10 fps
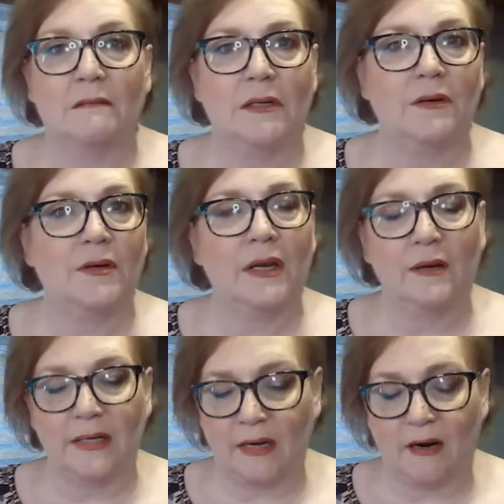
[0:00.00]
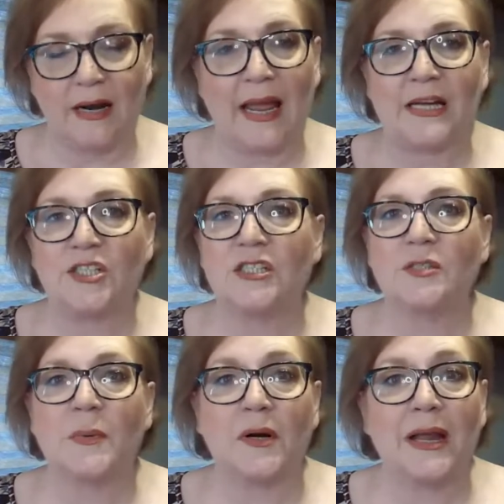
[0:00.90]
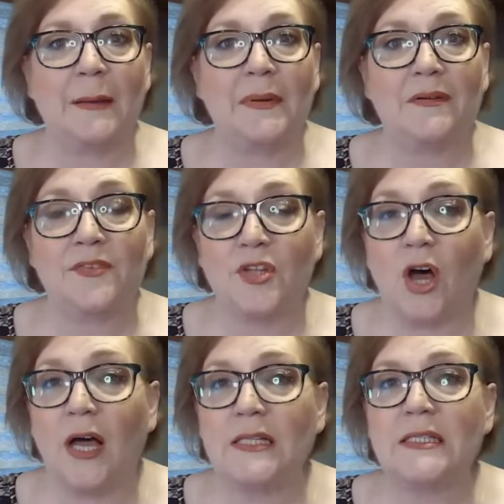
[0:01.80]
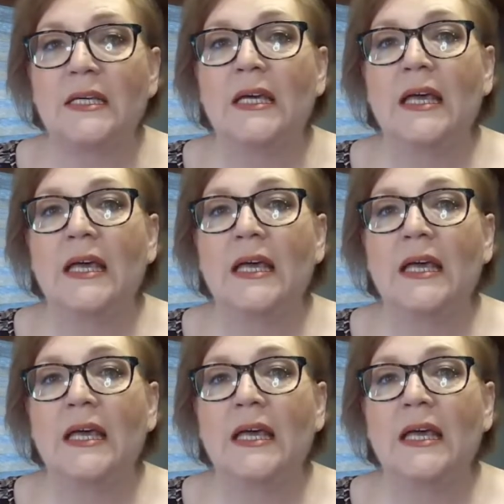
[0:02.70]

you know, not only our actions, but our habit of thought.